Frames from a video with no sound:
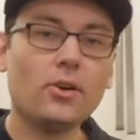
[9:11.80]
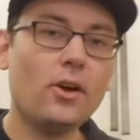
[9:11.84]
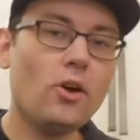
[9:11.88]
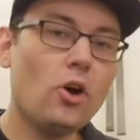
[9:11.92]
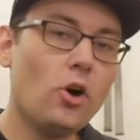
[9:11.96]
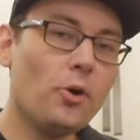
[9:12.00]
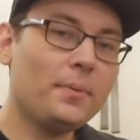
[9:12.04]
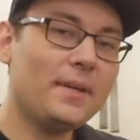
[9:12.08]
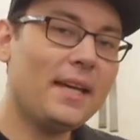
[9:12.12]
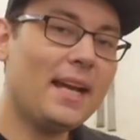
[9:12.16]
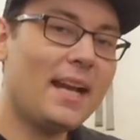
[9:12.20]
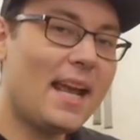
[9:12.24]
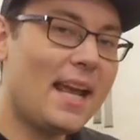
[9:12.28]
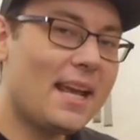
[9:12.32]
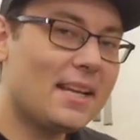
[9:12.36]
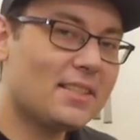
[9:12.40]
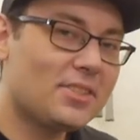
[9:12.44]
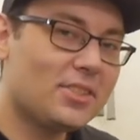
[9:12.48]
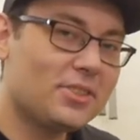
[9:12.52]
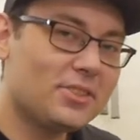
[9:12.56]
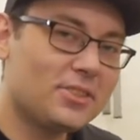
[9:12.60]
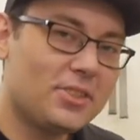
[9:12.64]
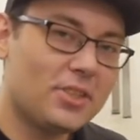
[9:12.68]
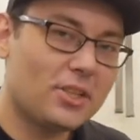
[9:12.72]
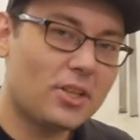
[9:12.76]
I hope that
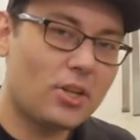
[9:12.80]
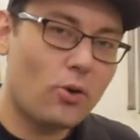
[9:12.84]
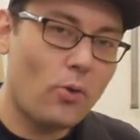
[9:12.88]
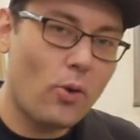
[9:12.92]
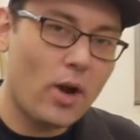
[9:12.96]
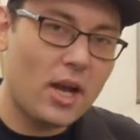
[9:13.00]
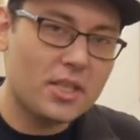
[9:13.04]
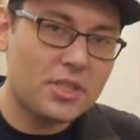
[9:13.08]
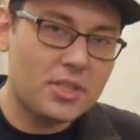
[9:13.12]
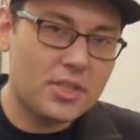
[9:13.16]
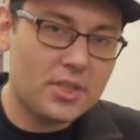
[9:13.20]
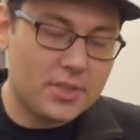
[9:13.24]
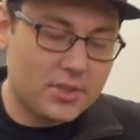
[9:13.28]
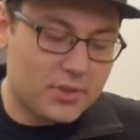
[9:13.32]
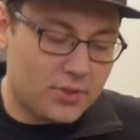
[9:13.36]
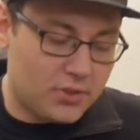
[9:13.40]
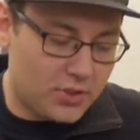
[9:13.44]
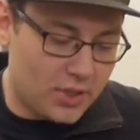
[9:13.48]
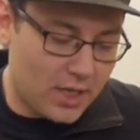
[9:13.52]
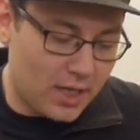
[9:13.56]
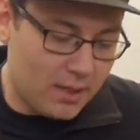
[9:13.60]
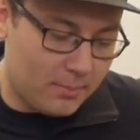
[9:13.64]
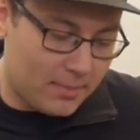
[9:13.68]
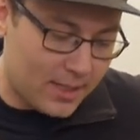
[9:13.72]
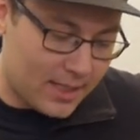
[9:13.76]
answers your questions,
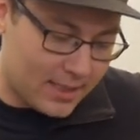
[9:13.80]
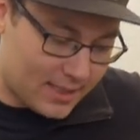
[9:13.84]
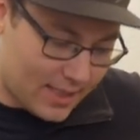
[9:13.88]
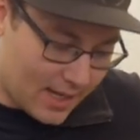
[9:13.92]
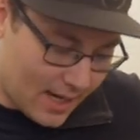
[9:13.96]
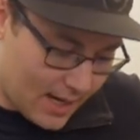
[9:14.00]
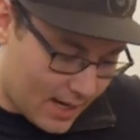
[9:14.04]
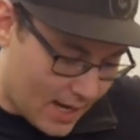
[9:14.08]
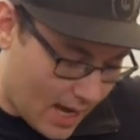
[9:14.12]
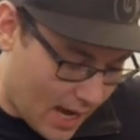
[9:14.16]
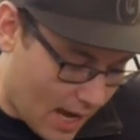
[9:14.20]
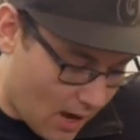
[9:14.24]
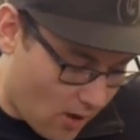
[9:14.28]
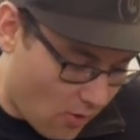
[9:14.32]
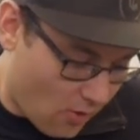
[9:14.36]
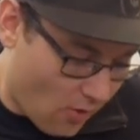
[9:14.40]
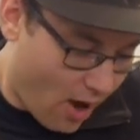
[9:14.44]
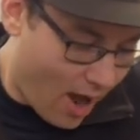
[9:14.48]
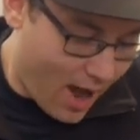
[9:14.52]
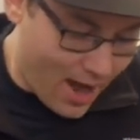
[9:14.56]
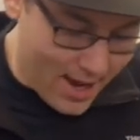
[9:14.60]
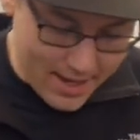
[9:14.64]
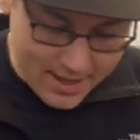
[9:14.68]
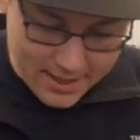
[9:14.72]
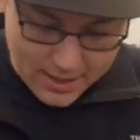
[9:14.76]
Jim. That's kind of how
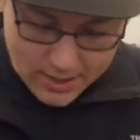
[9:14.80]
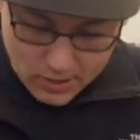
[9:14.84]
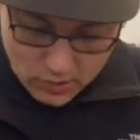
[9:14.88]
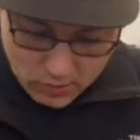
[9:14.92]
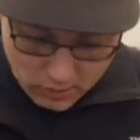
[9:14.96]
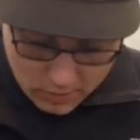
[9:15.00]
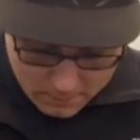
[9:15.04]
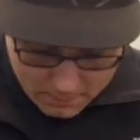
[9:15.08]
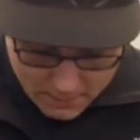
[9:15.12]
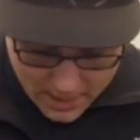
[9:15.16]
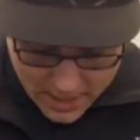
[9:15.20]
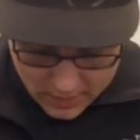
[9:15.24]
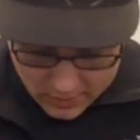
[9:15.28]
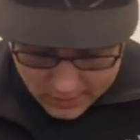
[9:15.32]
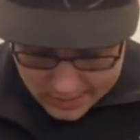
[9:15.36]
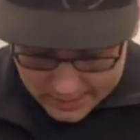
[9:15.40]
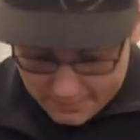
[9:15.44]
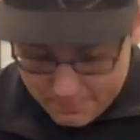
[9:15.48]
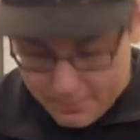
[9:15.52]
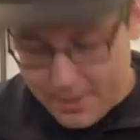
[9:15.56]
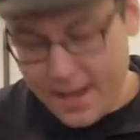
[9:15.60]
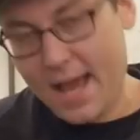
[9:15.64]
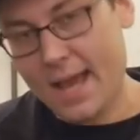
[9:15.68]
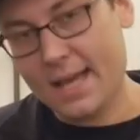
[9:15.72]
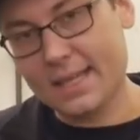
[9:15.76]
I go about a
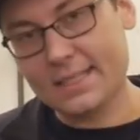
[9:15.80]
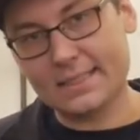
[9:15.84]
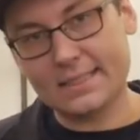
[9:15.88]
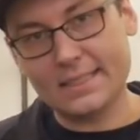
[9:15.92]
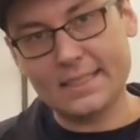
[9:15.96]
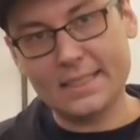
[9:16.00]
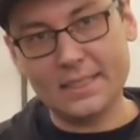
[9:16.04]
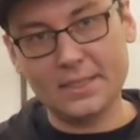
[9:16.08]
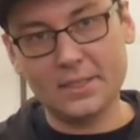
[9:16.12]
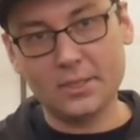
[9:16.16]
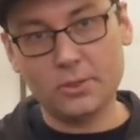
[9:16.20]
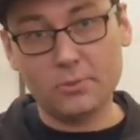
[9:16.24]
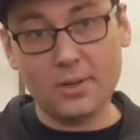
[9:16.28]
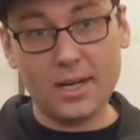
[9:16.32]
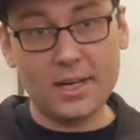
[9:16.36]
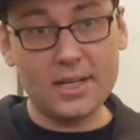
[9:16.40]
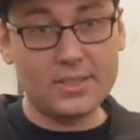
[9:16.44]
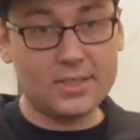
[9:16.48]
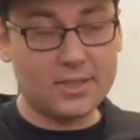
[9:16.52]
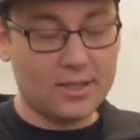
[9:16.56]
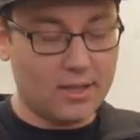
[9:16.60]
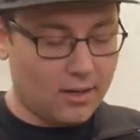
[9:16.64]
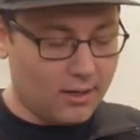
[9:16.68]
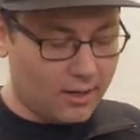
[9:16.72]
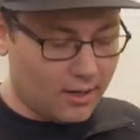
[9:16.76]
pass in the
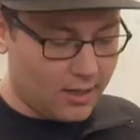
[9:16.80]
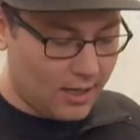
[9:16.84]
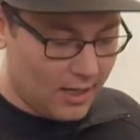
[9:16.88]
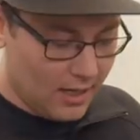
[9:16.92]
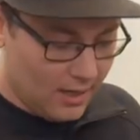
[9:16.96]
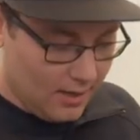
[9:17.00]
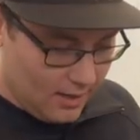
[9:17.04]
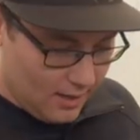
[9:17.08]
race car.